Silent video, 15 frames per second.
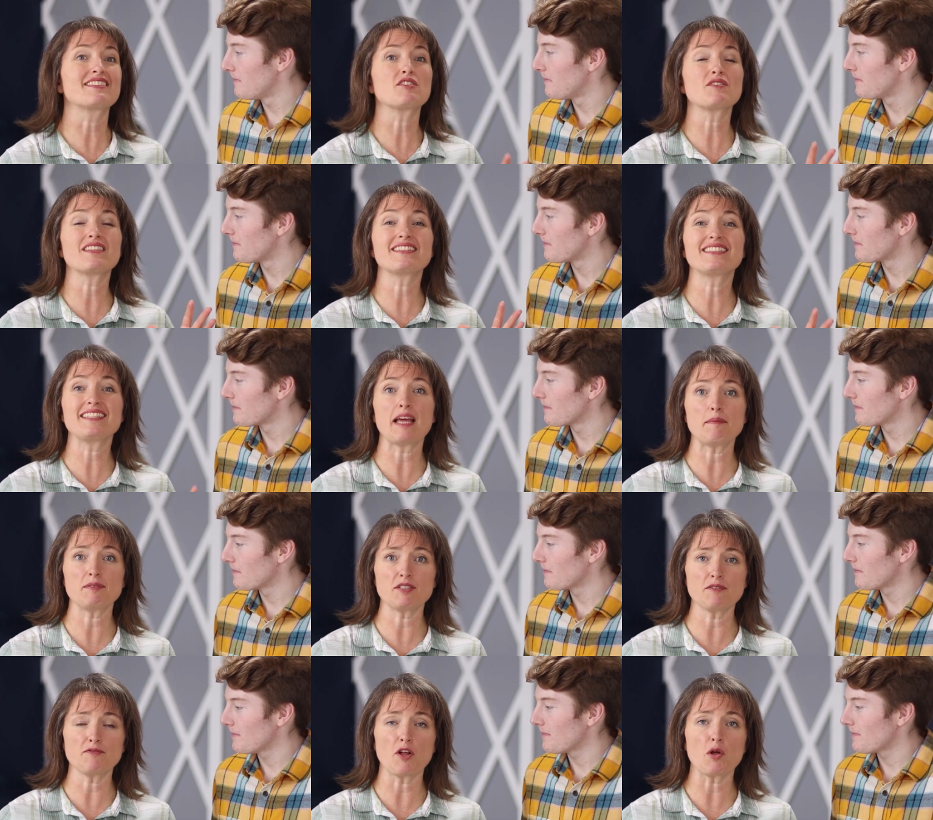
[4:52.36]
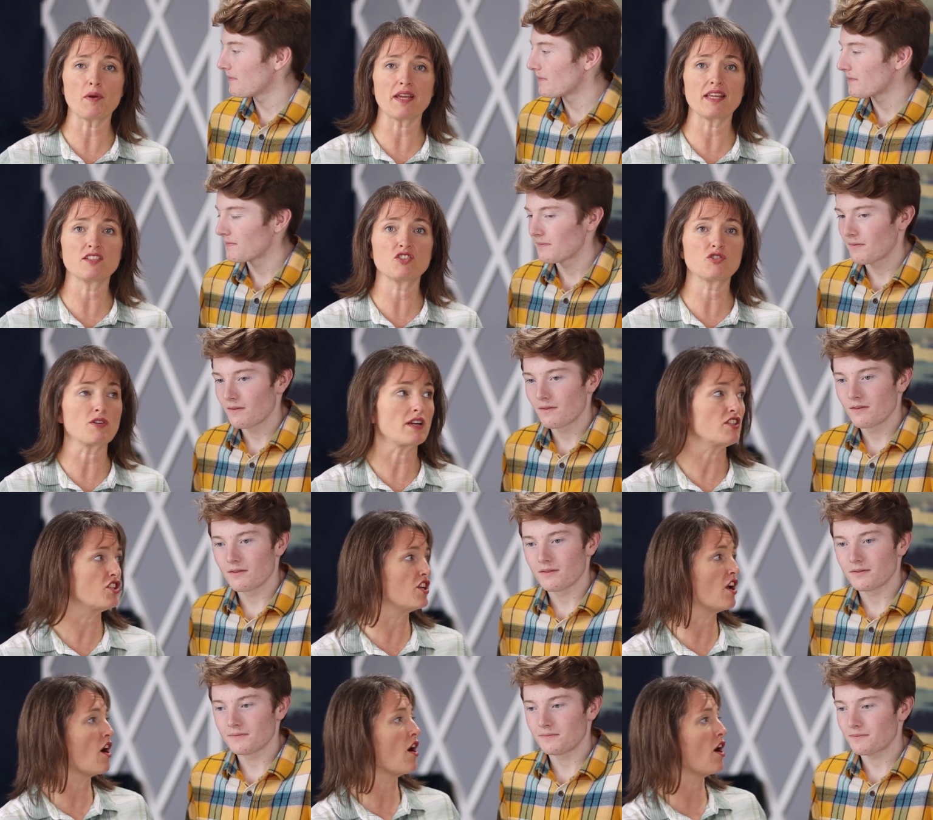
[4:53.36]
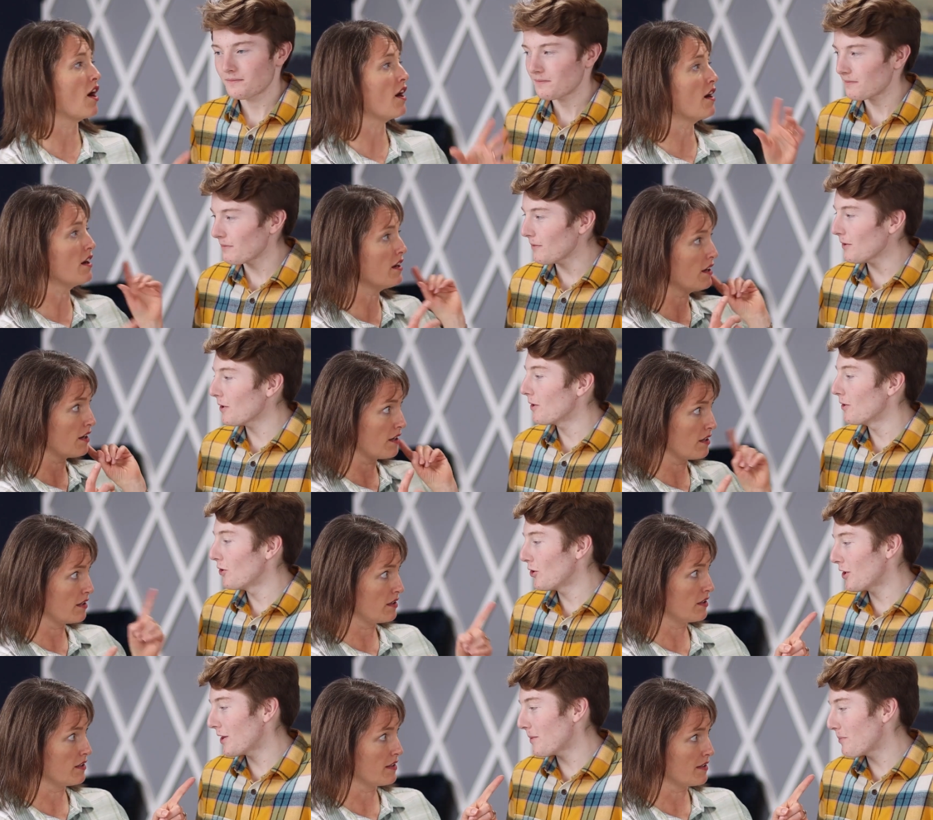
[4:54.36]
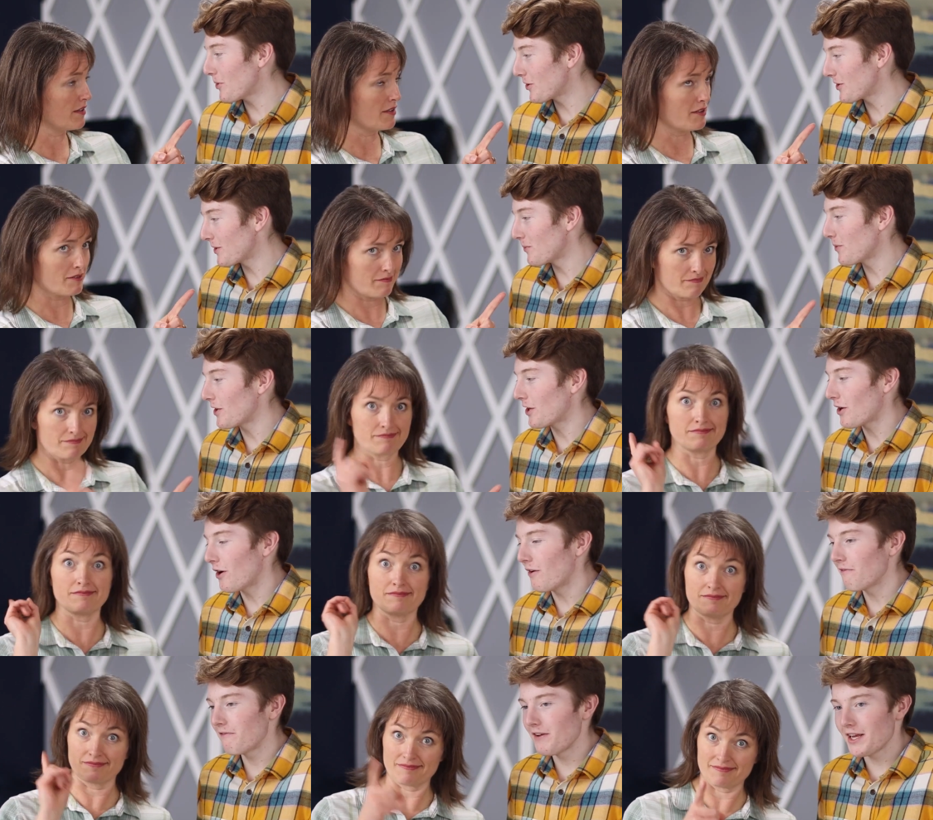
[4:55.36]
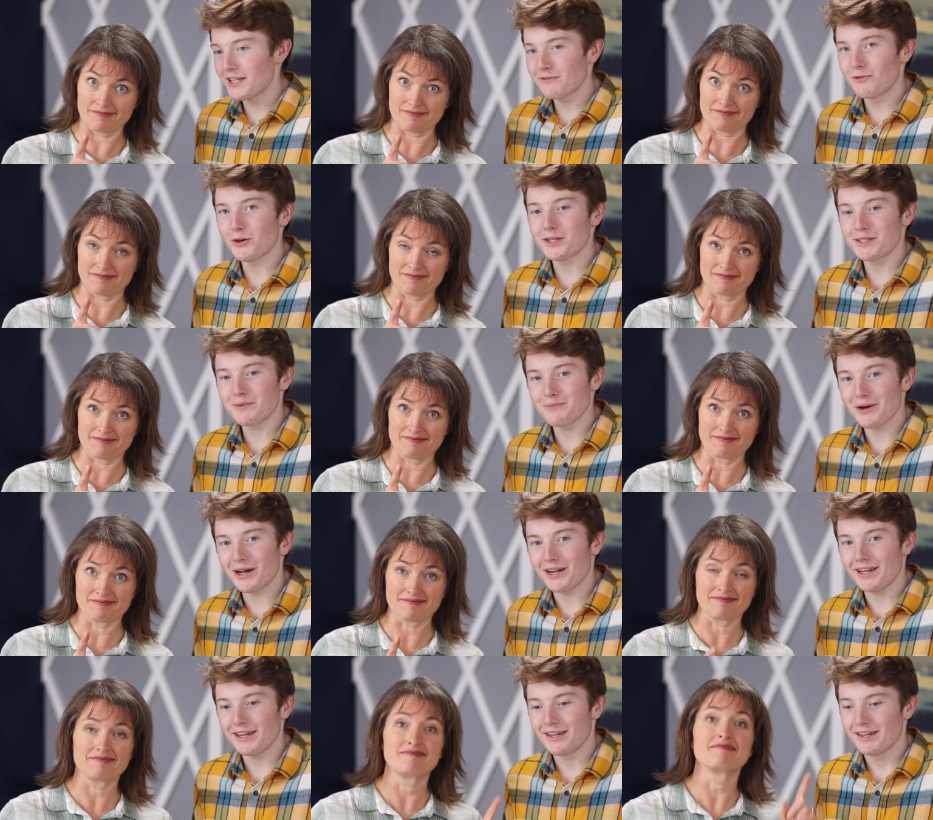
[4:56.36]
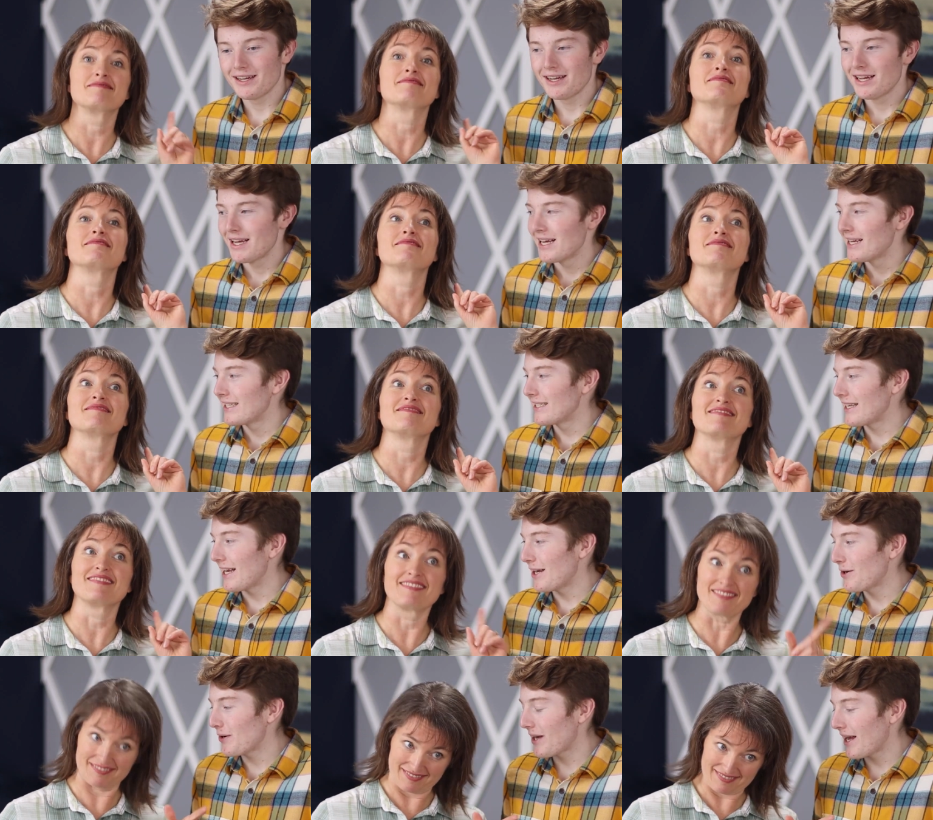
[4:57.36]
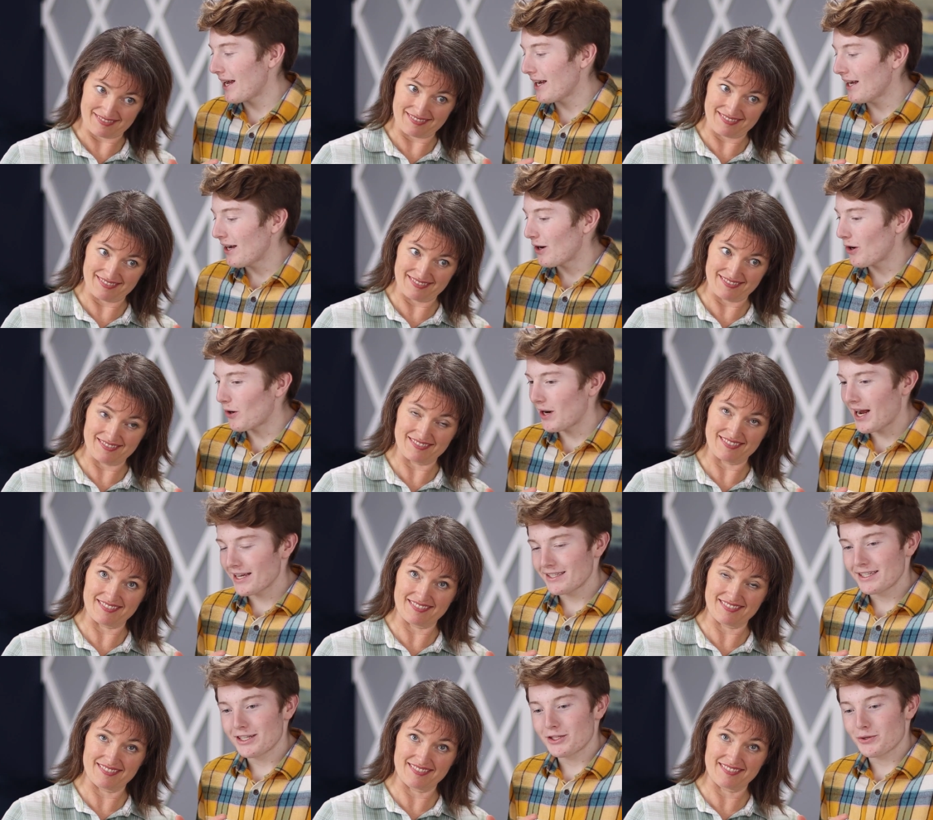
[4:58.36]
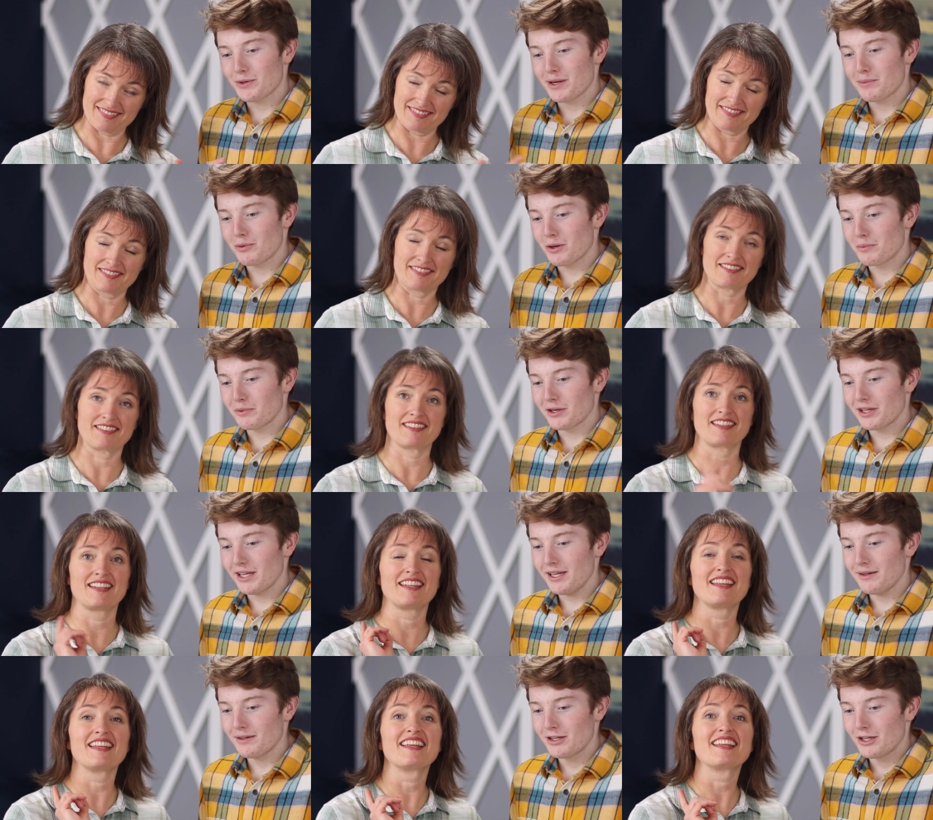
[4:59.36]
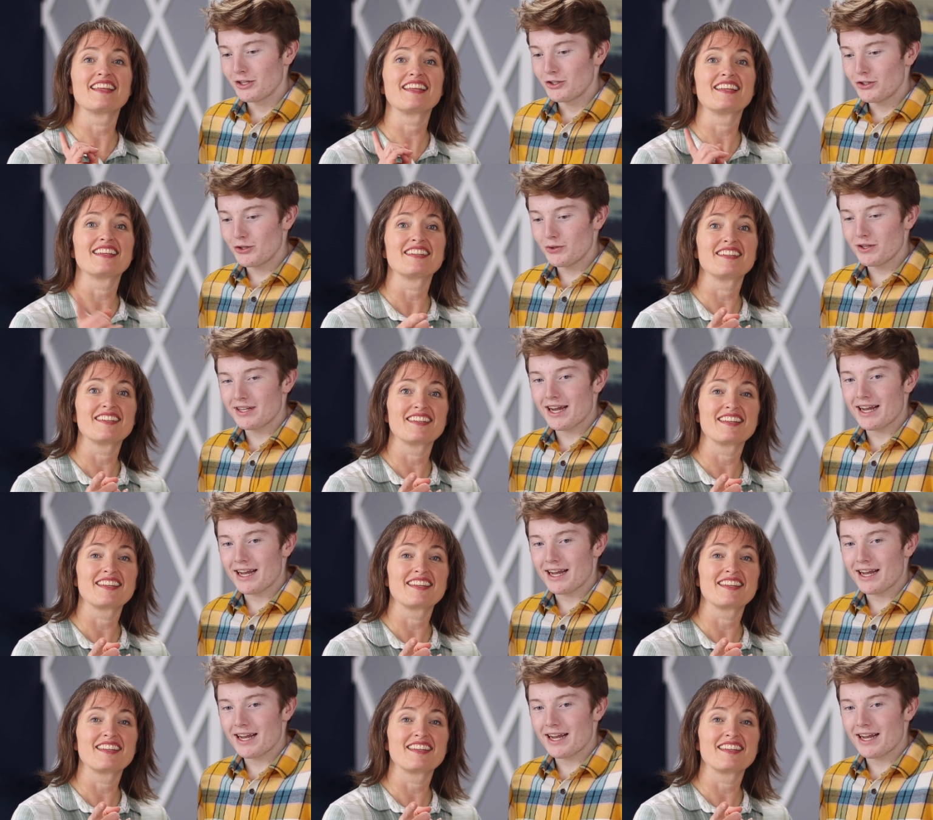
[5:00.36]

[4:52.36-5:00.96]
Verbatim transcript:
Speaker 1: So the steps to following instruction are
Speaker 2: look at the person with a calm face, voice, and body, say okay or ask to disagree appropriately, do the